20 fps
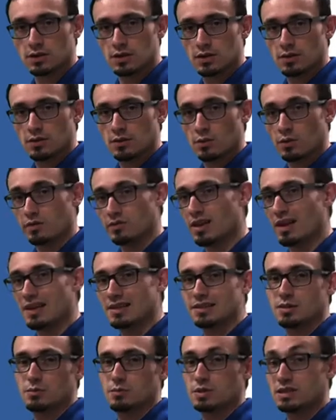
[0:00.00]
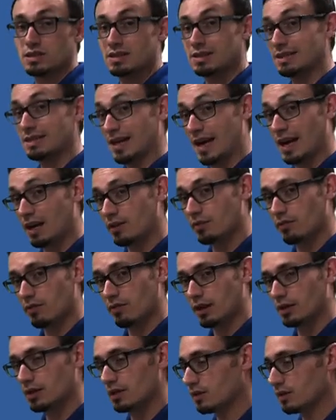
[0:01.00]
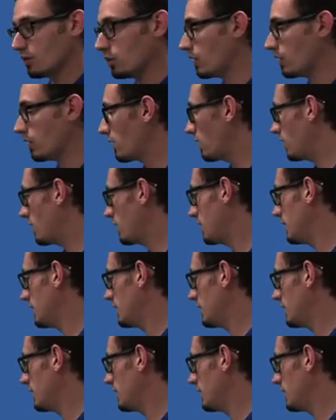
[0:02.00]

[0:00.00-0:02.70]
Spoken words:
We've got some stack effect going on.